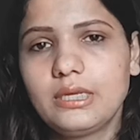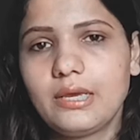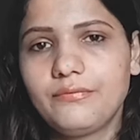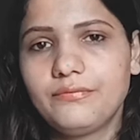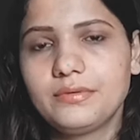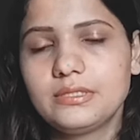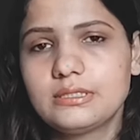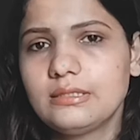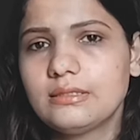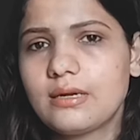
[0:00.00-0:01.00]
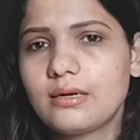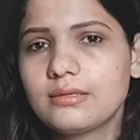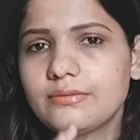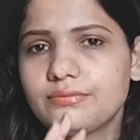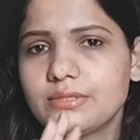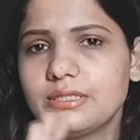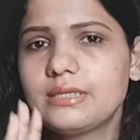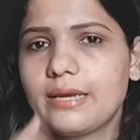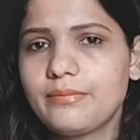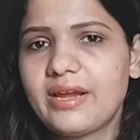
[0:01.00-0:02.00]
if we see, there are different
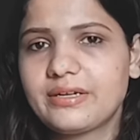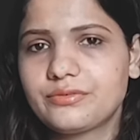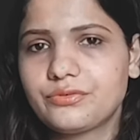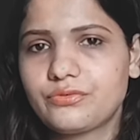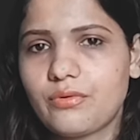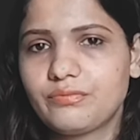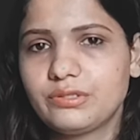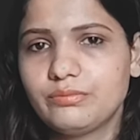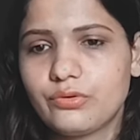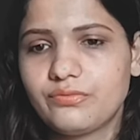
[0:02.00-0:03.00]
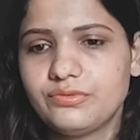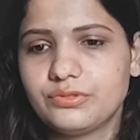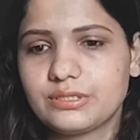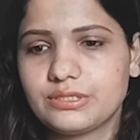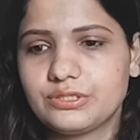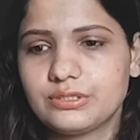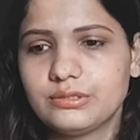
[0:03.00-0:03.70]
type of heterotrophic mode of nutrition: